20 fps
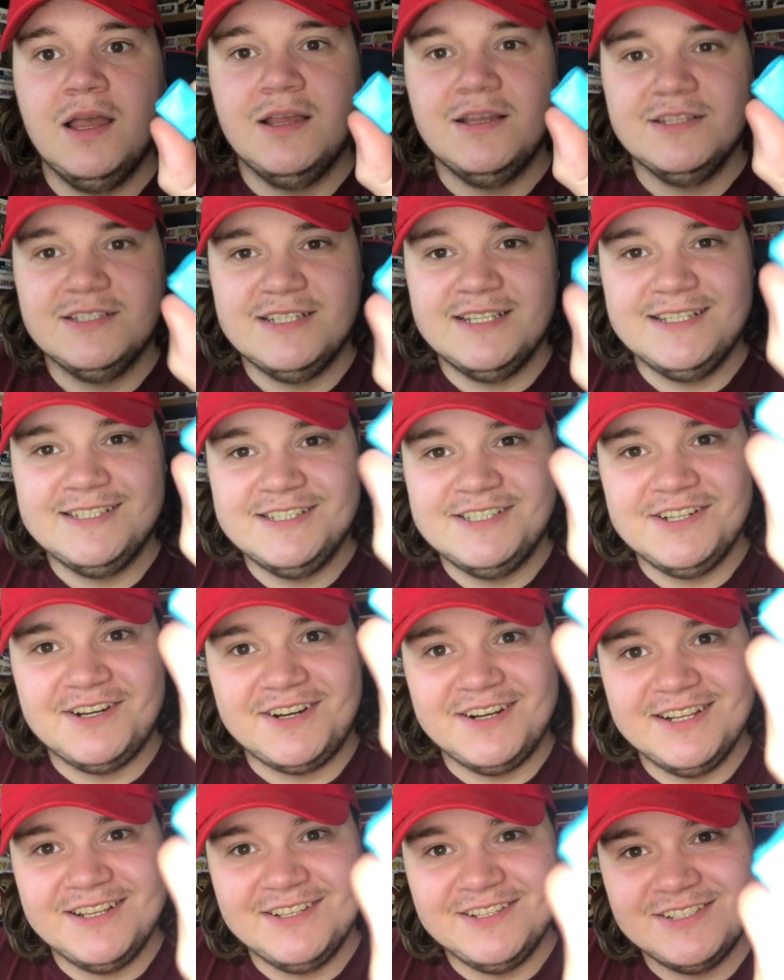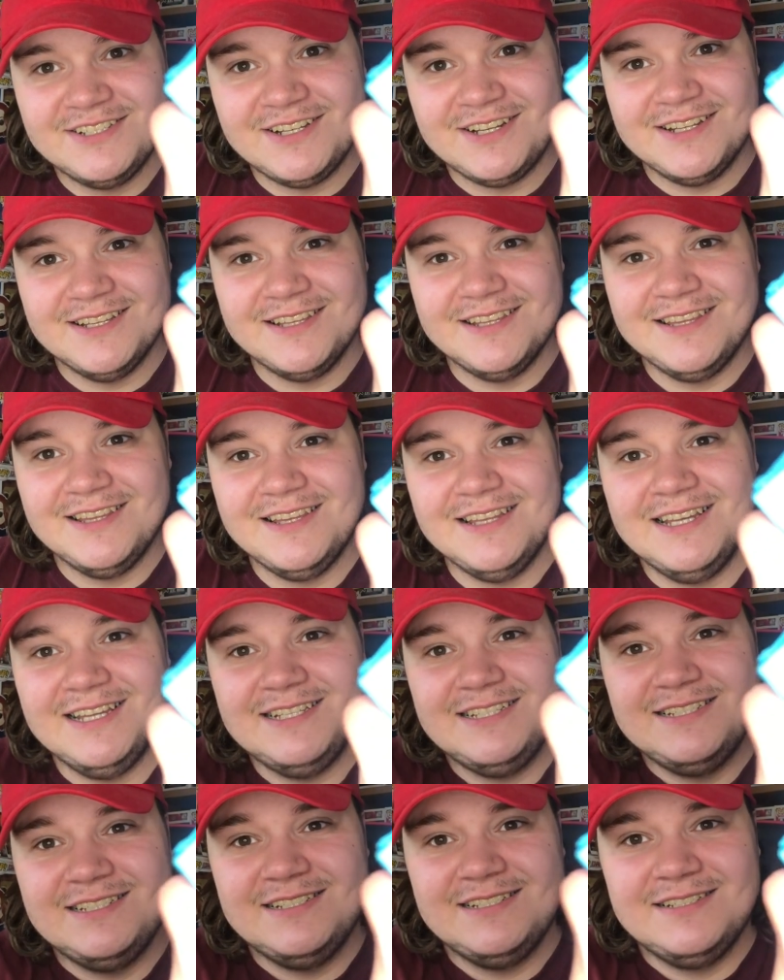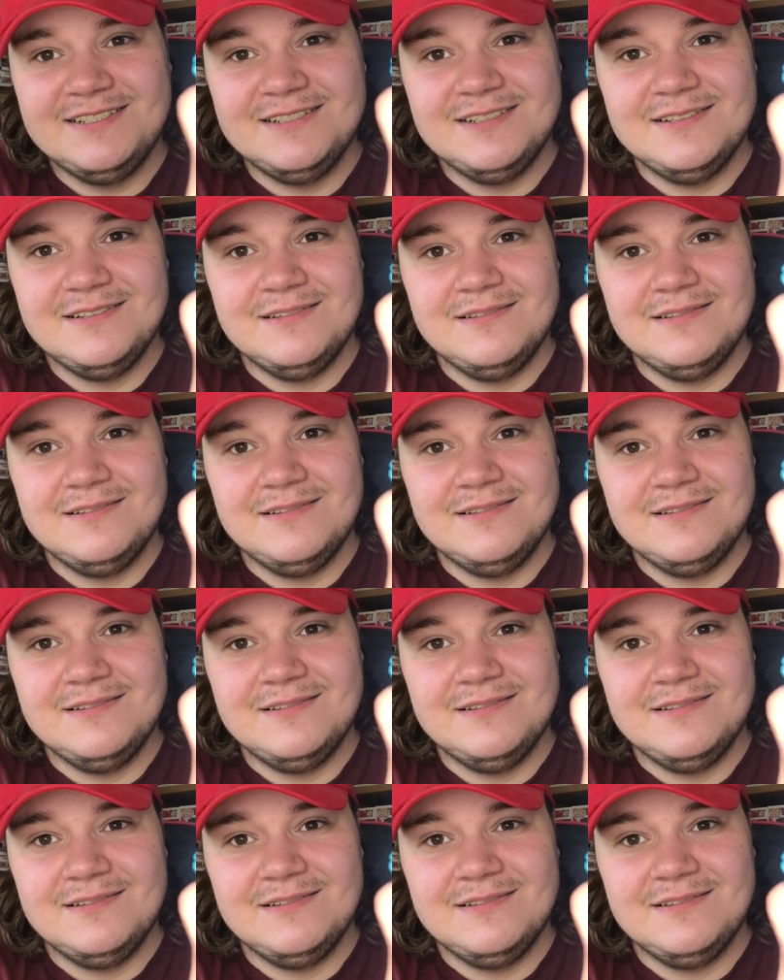So inside it looks like this.